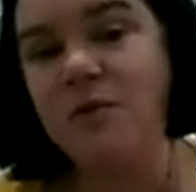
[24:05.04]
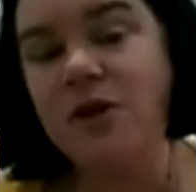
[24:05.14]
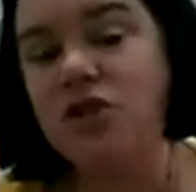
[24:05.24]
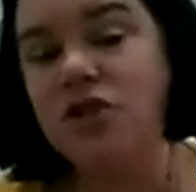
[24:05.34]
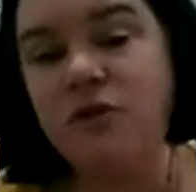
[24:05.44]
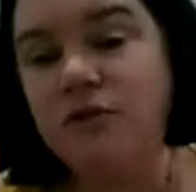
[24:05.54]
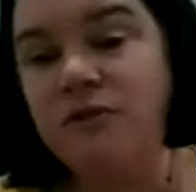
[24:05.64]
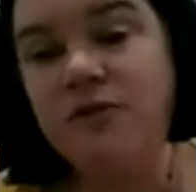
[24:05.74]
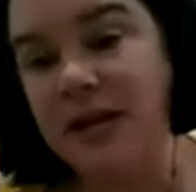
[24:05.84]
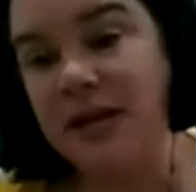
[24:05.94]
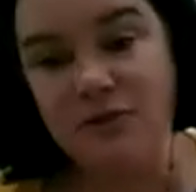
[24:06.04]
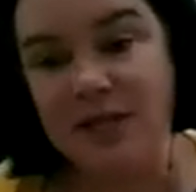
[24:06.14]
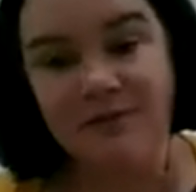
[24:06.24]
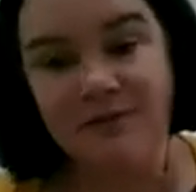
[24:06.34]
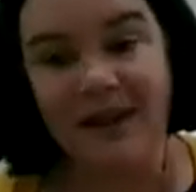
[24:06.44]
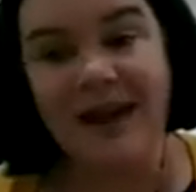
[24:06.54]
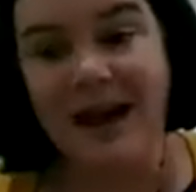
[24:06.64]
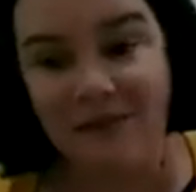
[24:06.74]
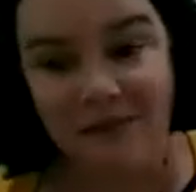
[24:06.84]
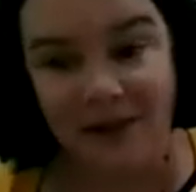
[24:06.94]
Don't feel guilty for
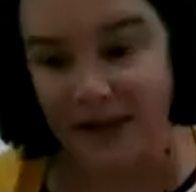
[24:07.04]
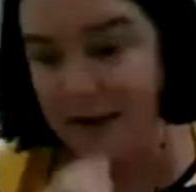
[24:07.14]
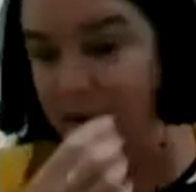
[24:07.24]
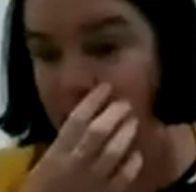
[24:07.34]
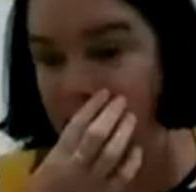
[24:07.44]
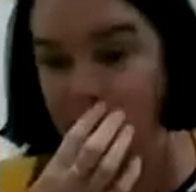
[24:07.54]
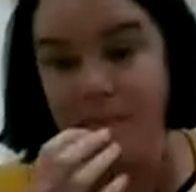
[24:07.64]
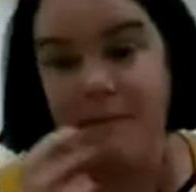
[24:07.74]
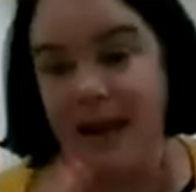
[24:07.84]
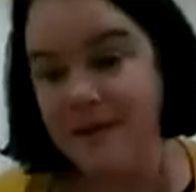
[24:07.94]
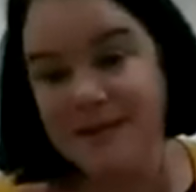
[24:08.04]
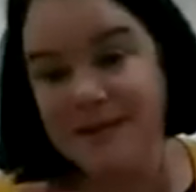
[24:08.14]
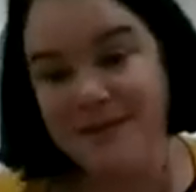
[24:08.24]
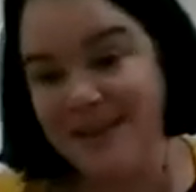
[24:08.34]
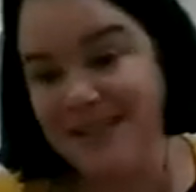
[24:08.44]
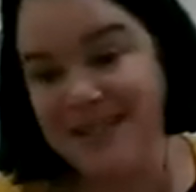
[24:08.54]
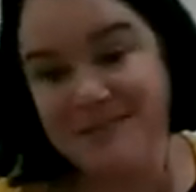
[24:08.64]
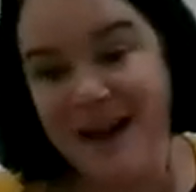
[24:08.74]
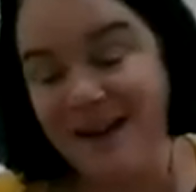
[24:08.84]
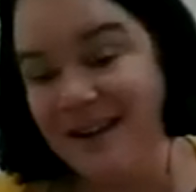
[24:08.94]
laughing at, memes and things
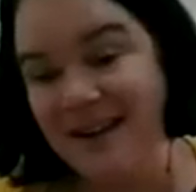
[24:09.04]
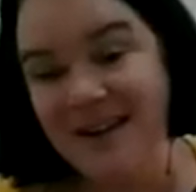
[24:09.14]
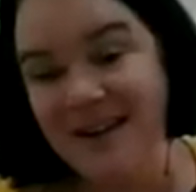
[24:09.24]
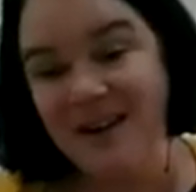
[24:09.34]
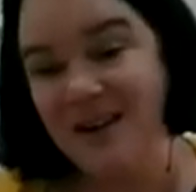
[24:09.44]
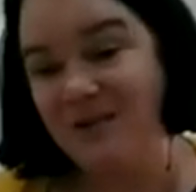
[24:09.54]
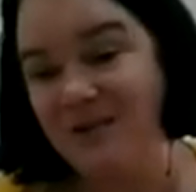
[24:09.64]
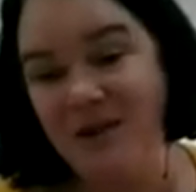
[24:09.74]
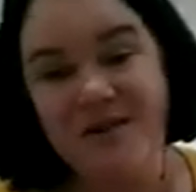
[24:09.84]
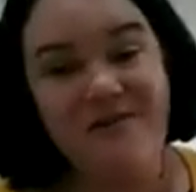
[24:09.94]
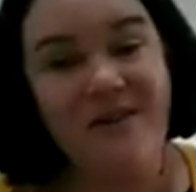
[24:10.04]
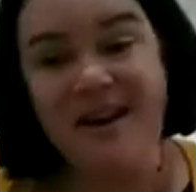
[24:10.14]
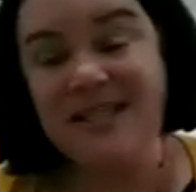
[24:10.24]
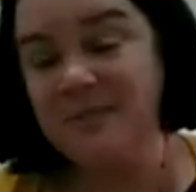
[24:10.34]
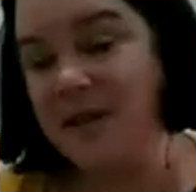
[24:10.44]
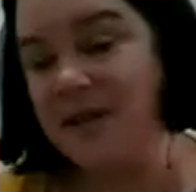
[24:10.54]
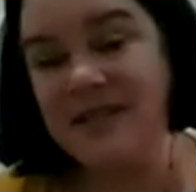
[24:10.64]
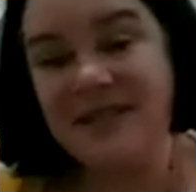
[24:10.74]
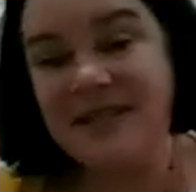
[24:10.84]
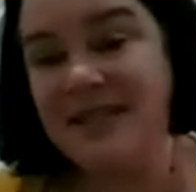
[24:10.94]
about coronavirus, because
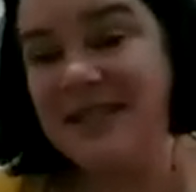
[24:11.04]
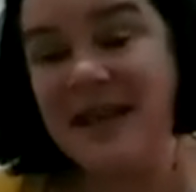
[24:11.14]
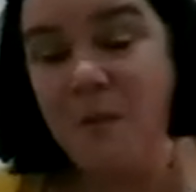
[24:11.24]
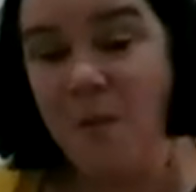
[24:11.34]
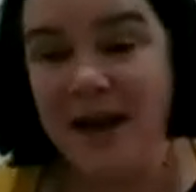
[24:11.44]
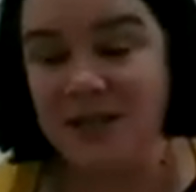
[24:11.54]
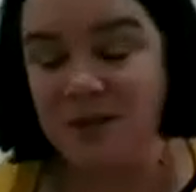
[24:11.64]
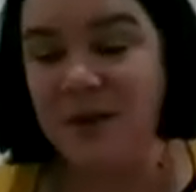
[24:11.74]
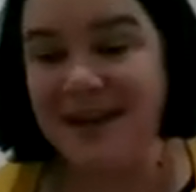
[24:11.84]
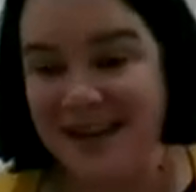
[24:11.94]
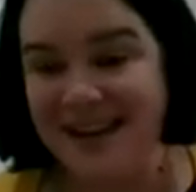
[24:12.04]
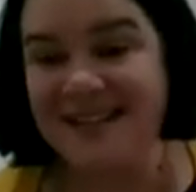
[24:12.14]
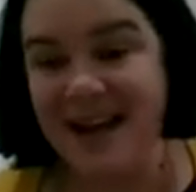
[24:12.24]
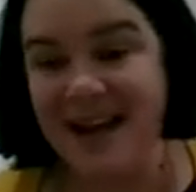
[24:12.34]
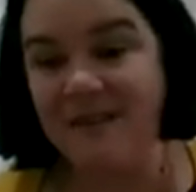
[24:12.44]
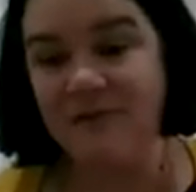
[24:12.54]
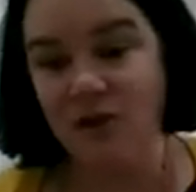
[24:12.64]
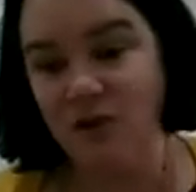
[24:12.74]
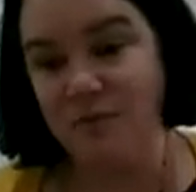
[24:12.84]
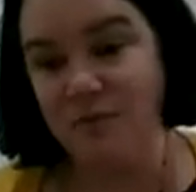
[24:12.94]
in some ways we need to have
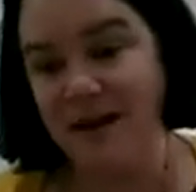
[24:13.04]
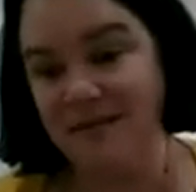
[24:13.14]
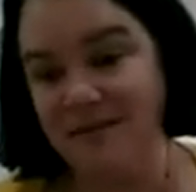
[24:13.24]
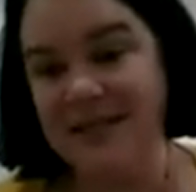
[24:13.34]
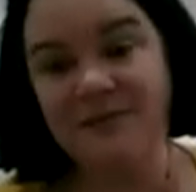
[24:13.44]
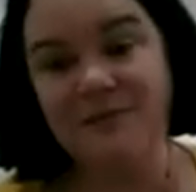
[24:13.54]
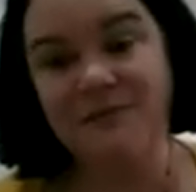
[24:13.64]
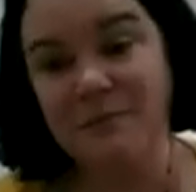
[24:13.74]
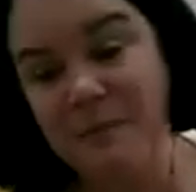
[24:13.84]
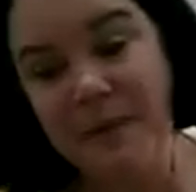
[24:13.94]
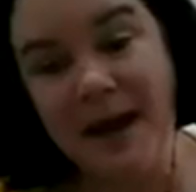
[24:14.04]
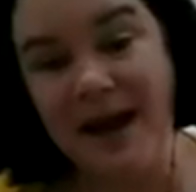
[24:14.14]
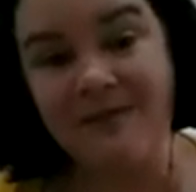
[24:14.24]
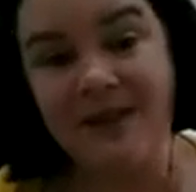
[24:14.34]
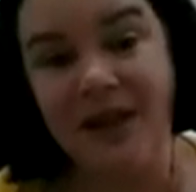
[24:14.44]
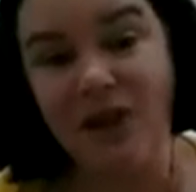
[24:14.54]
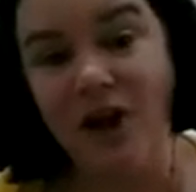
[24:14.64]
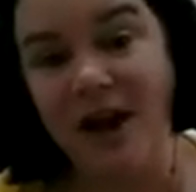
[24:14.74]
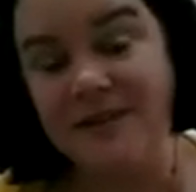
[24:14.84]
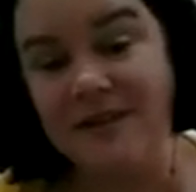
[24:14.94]
humour. It's a big part of our
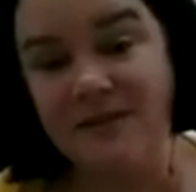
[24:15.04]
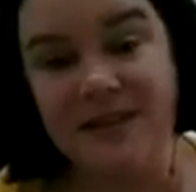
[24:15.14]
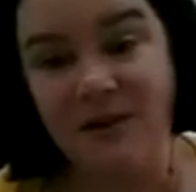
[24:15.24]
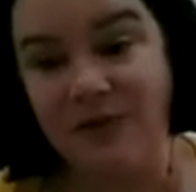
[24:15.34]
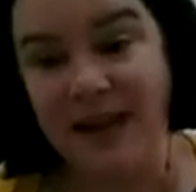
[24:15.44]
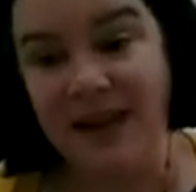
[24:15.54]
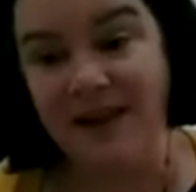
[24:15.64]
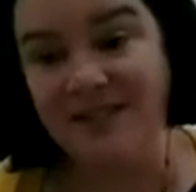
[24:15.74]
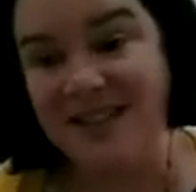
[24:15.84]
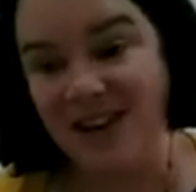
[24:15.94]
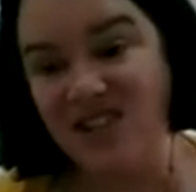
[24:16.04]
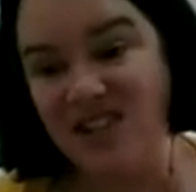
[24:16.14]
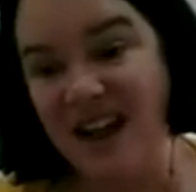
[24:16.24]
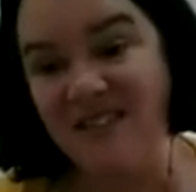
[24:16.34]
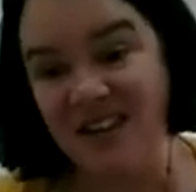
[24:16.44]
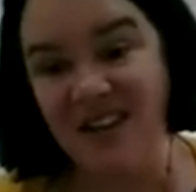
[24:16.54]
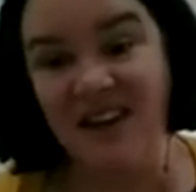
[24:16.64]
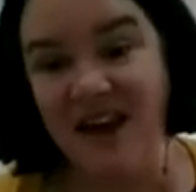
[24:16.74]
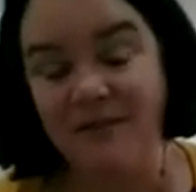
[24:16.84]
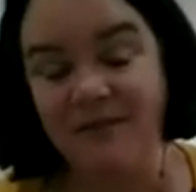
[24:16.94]
lives of self-care is actually having a
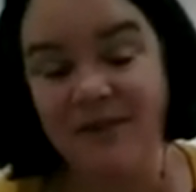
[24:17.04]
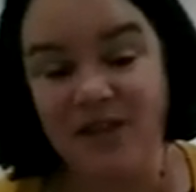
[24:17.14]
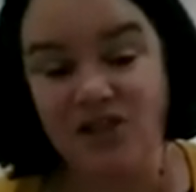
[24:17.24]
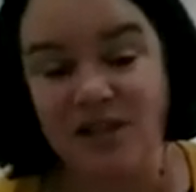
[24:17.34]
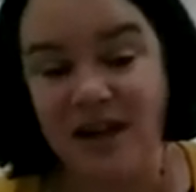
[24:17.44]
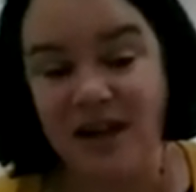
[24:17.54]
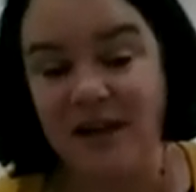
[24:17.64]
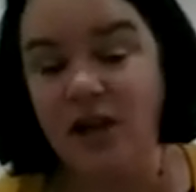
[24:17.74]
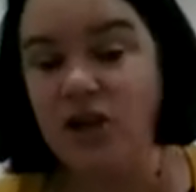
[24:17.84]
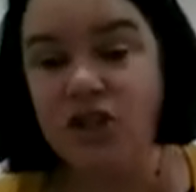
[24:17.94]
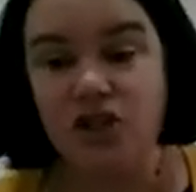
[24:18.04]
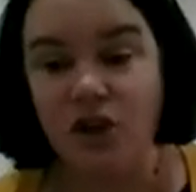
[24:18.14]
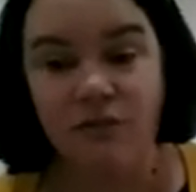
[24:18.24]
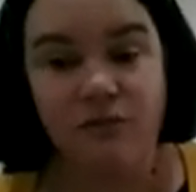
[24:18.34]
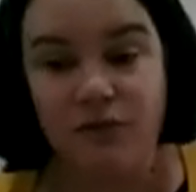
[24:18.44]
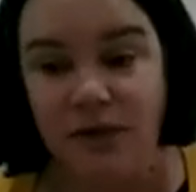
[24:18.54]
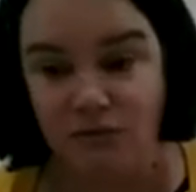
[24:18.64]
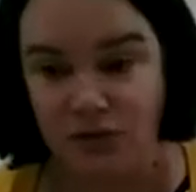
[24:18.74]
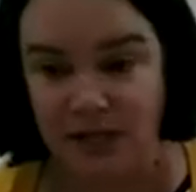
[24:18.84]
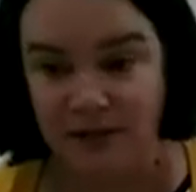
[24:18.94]
laugh each day. So don't feel
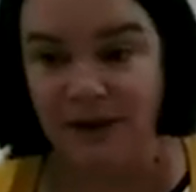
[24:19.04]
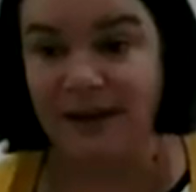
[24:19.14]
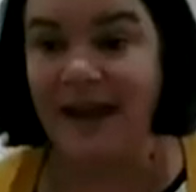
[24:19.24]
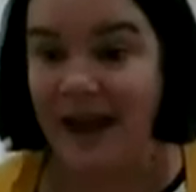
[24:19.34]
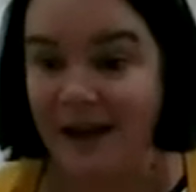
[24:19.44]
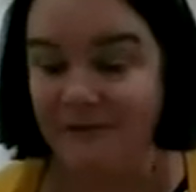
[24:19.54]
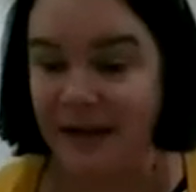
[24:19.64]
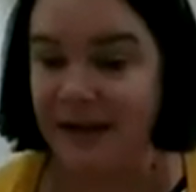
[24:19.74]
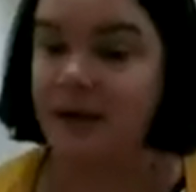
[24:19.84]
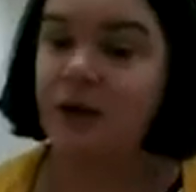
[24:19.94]
guilty for laughing